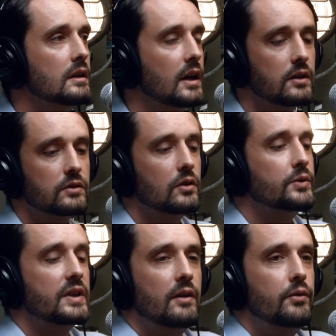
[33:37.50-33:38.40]
Yeah, because
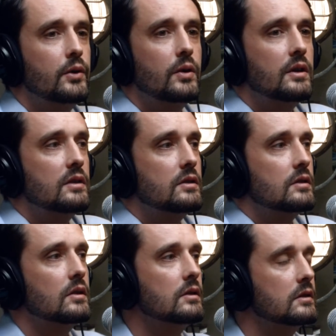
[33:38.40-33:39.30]
almost everyone is
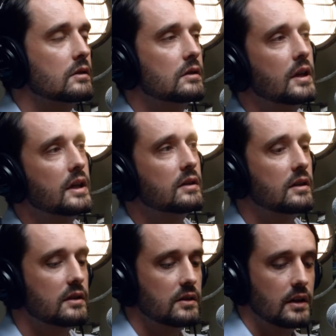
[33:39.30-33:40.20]
on LinkedIn.
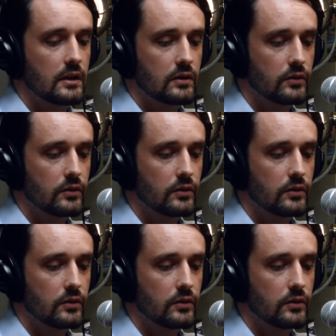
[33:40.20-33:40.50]
It's like in your